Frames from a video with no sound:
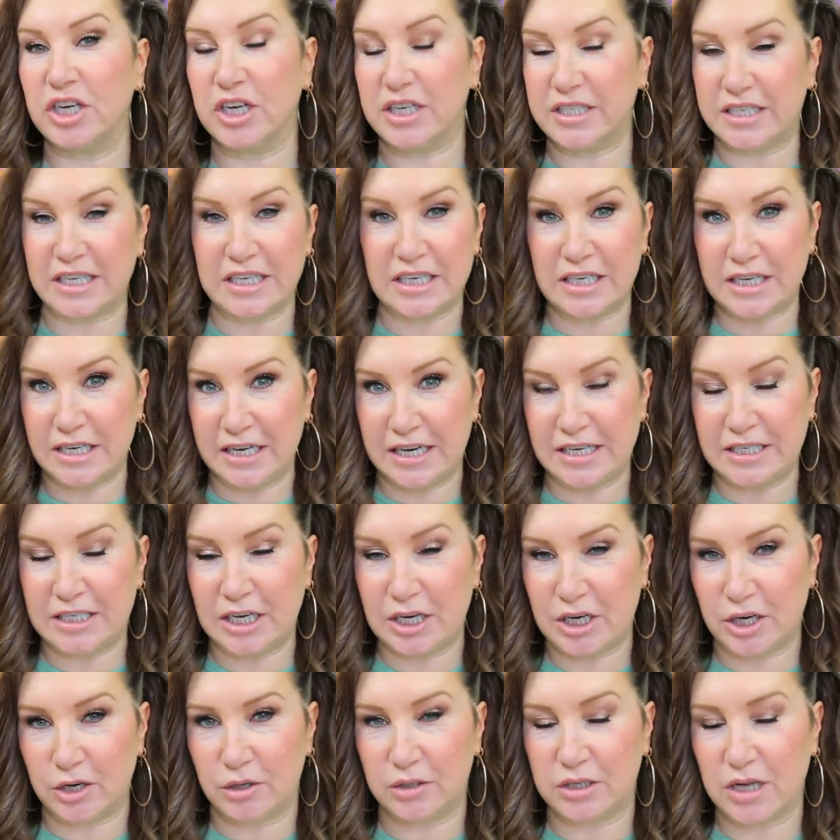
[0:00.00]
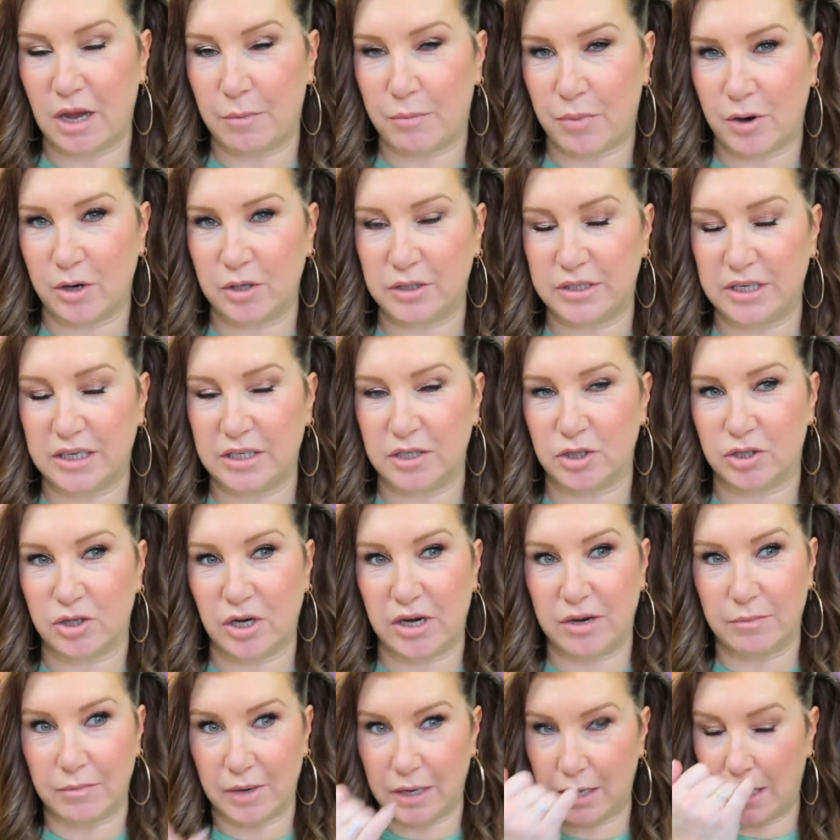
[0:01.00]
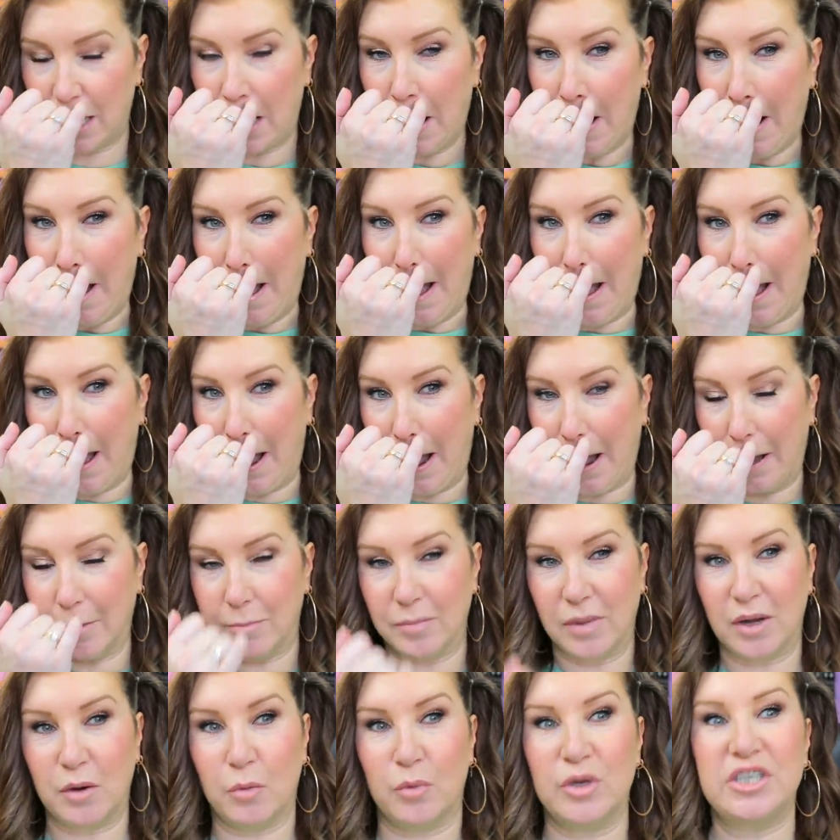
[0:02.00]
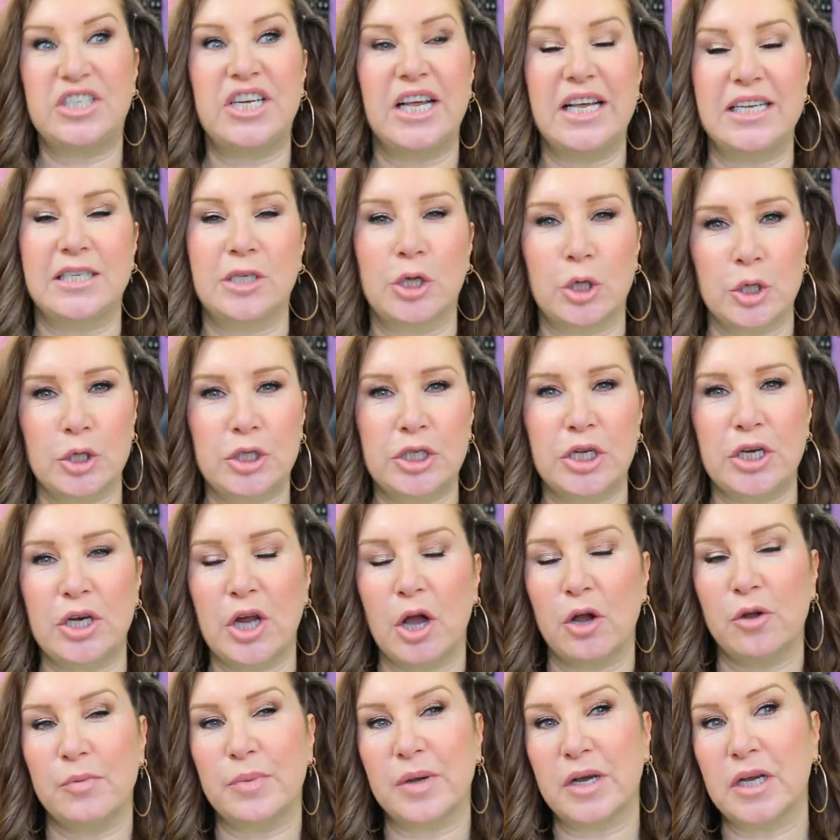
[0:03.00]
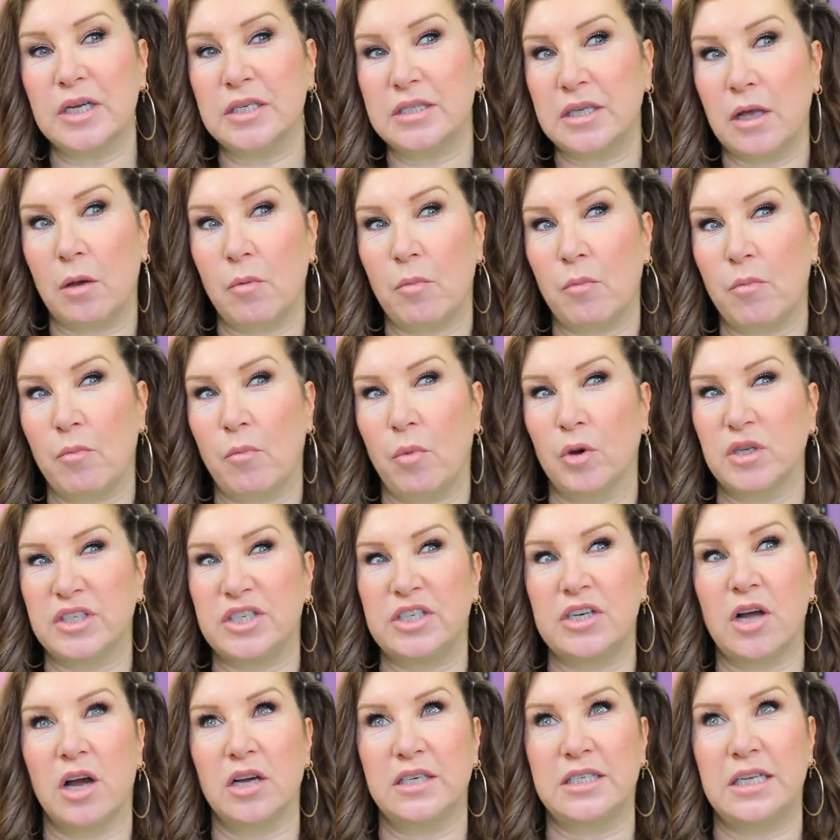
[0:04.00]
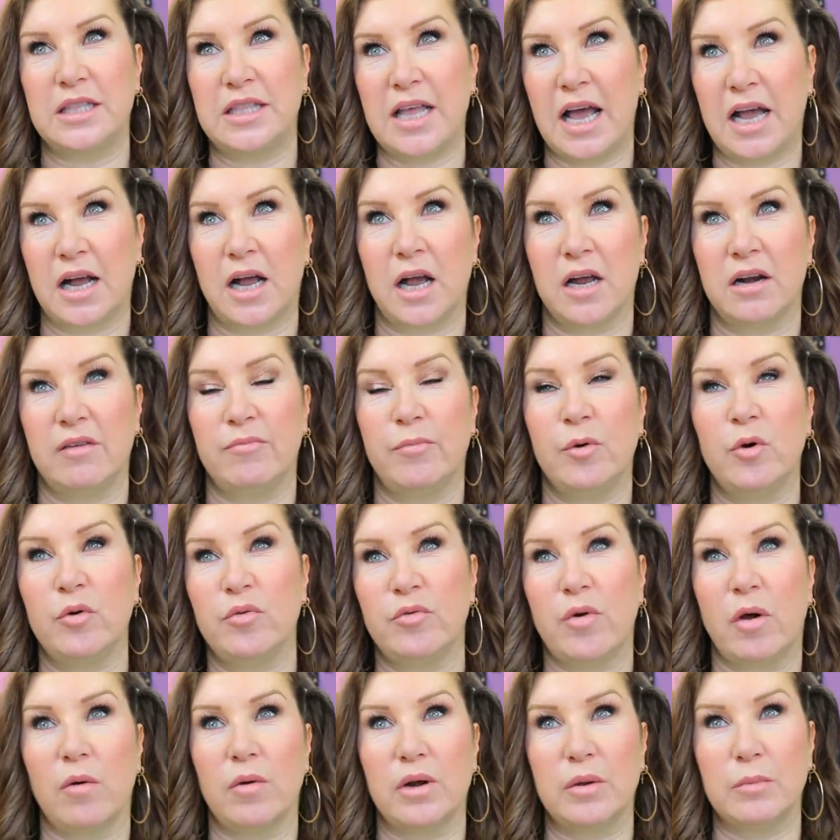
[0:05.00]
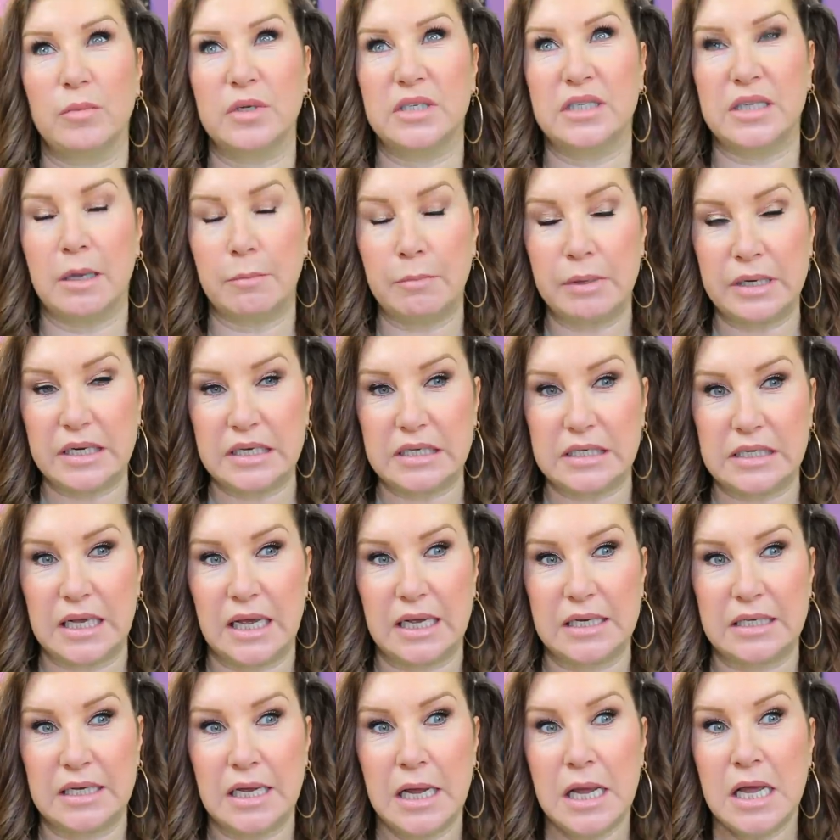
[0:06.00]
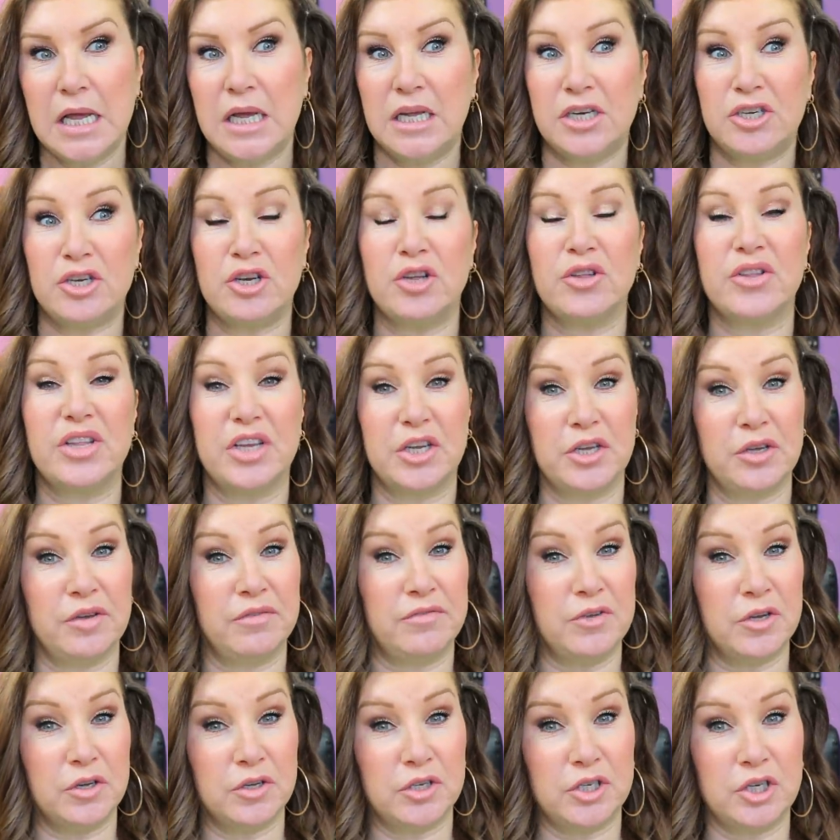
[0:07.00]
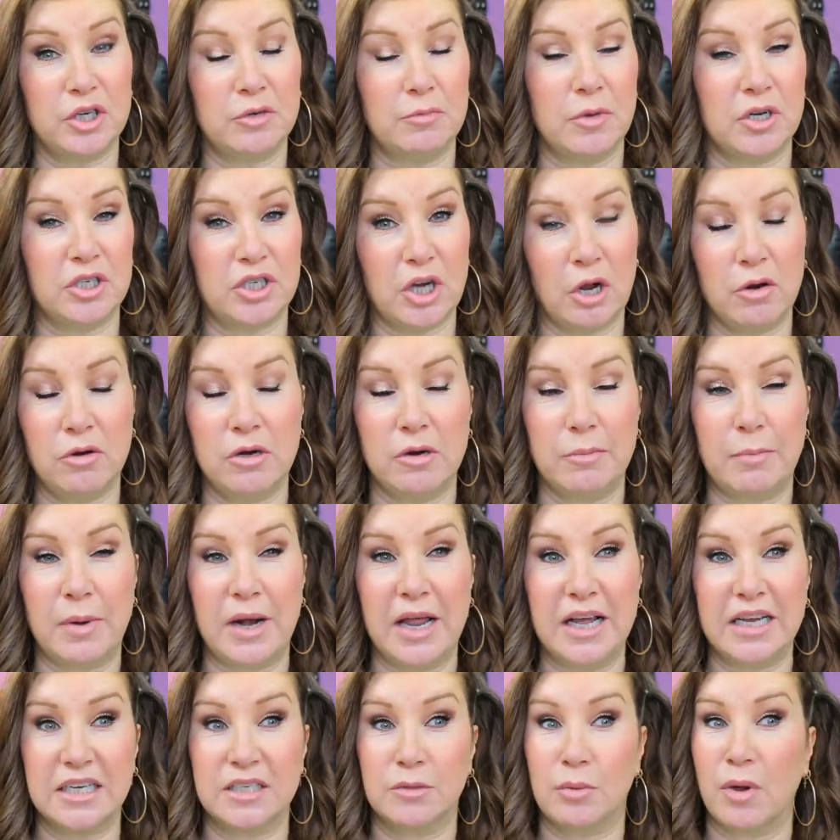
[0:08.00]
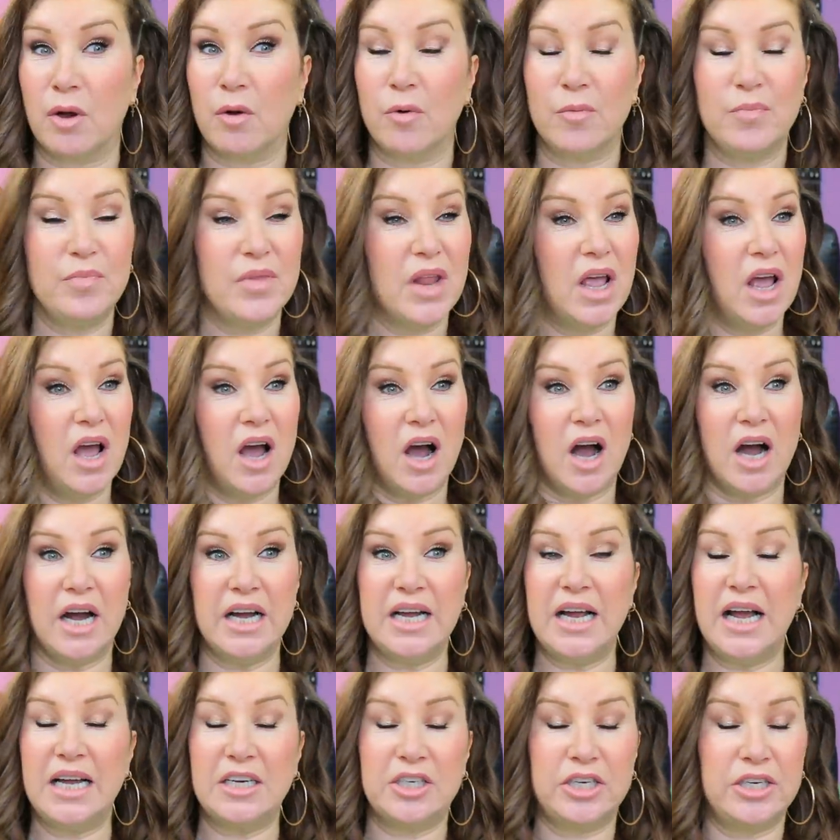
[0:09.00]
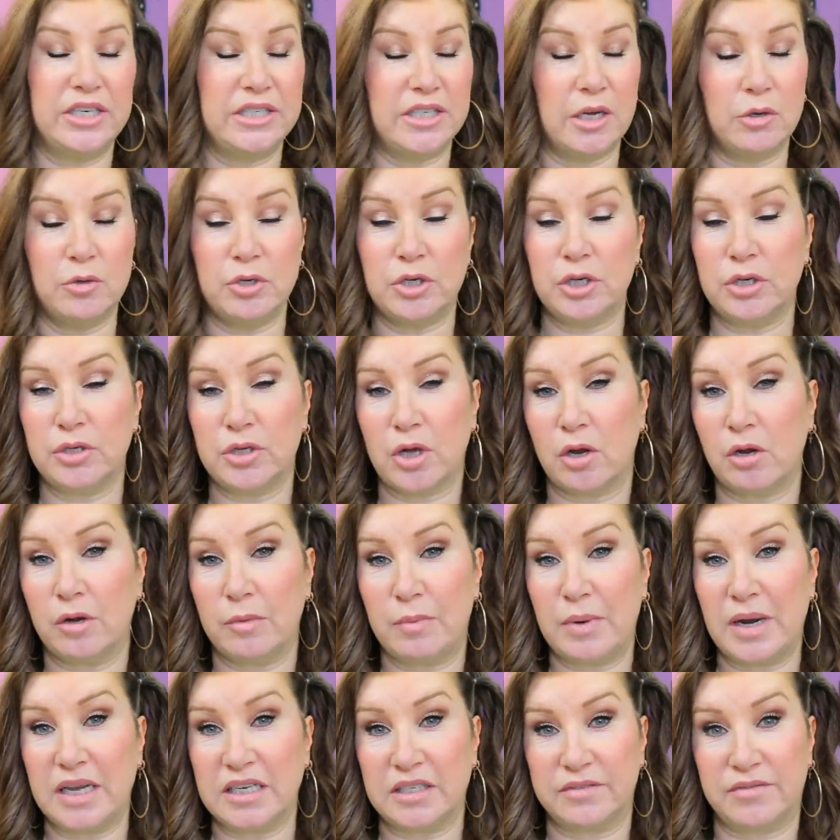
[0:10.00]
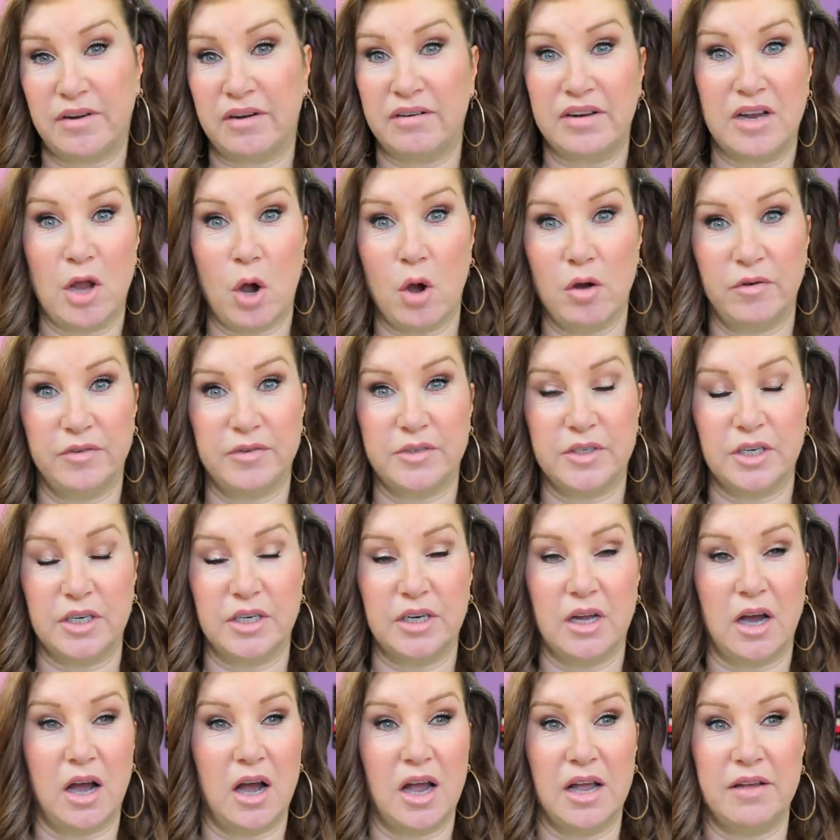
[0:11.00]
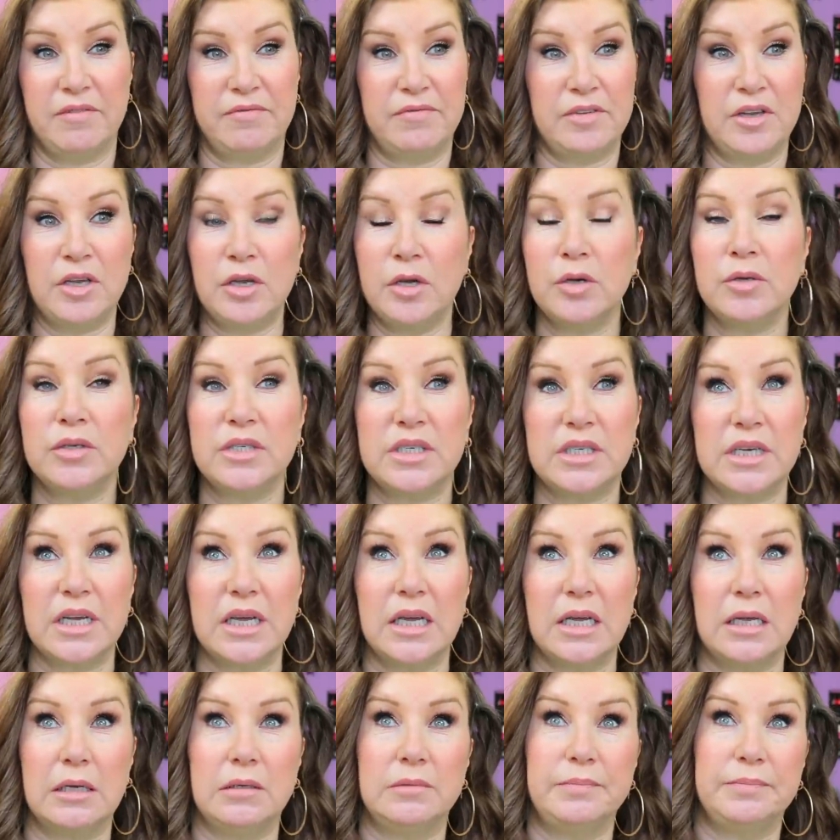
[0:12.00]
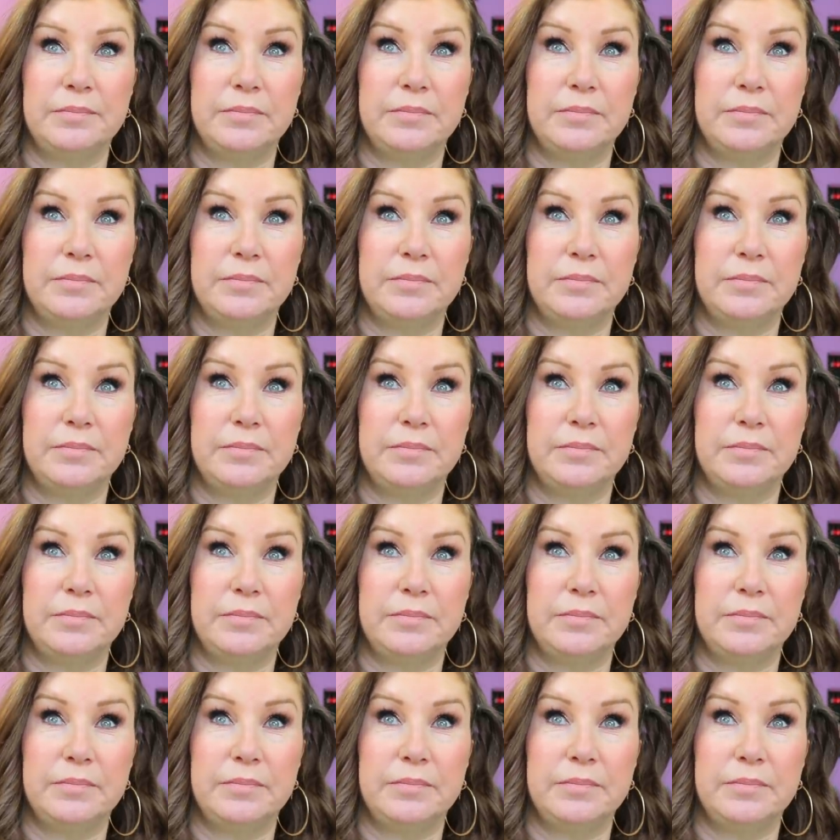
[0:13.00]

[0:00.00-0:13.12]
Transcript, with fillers: I didn't need to use a protein treatment, um, which is good to know because what started that kind of ball rolling was somebody said, Do you think you've used too much Olaplex? Well, I actually don't use Olaplex very often. I've used it,